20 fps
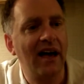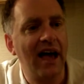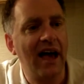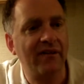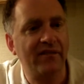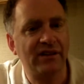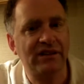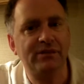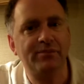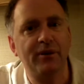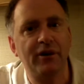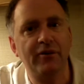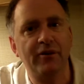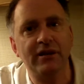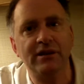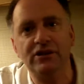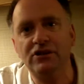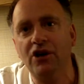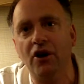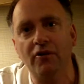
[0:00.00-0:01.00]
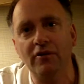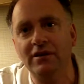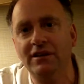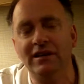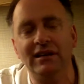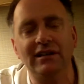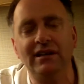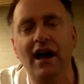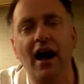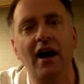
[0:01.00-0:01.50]
have experience going
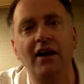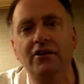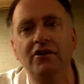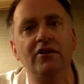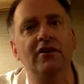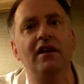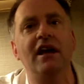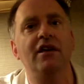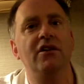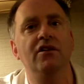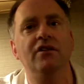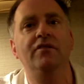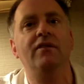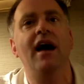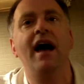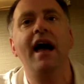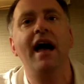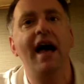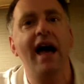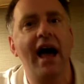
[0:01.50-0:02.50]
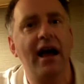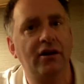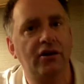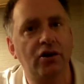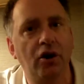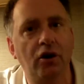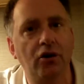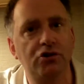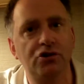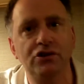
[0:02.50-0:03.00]
to the doctor and you've had
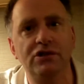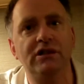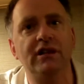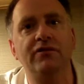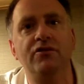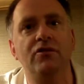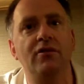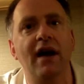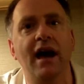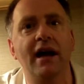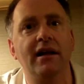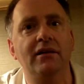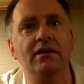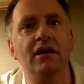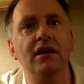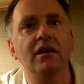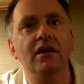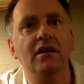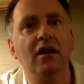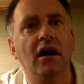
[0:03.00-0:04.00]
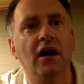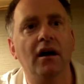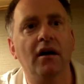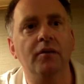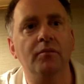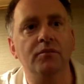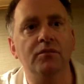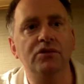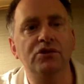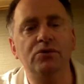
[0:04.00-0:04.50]
cultures if you had
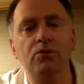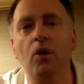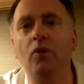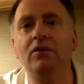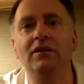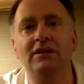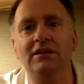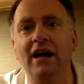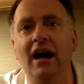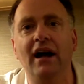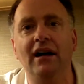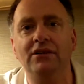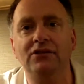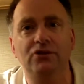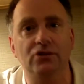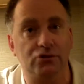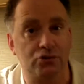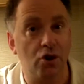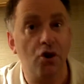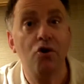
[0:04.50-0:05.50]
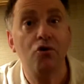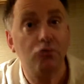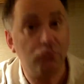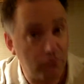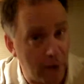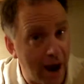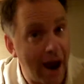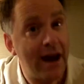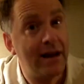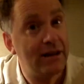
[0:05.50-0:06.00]
swollen tonsils.
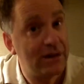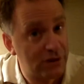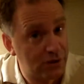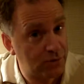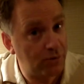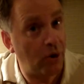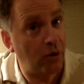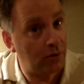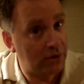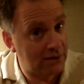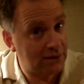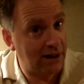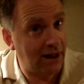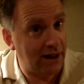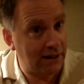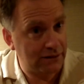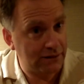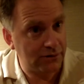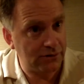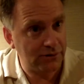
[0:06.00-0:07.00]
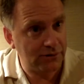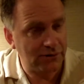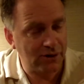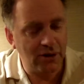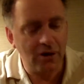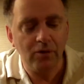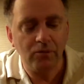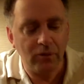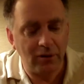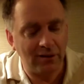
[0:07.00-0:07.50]
Red and swollen tonsils,
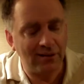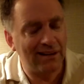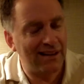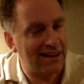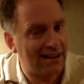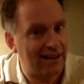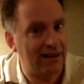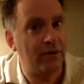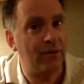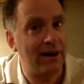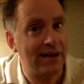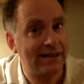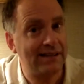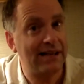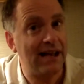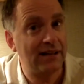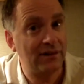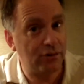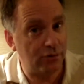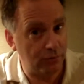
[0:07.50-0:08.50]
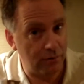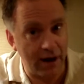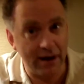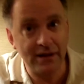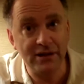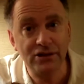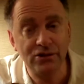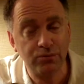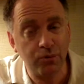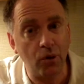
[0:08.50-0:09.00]
well, equates that to red
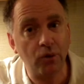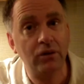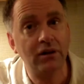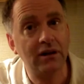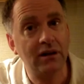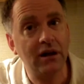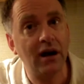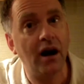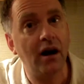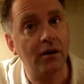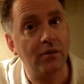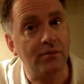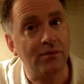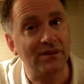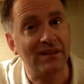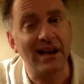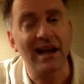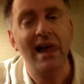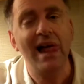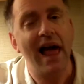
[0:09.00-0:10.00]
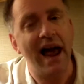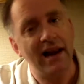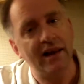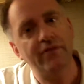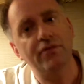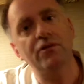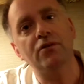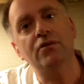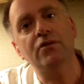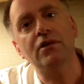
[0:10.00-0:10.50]
and swollen gums. And
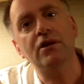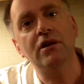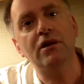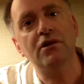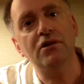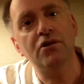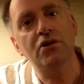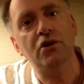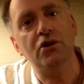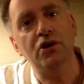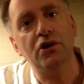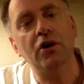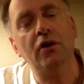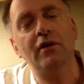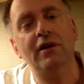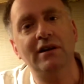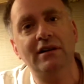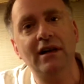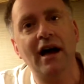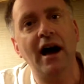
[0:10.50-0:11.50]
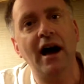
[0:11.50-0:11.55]
if you go to your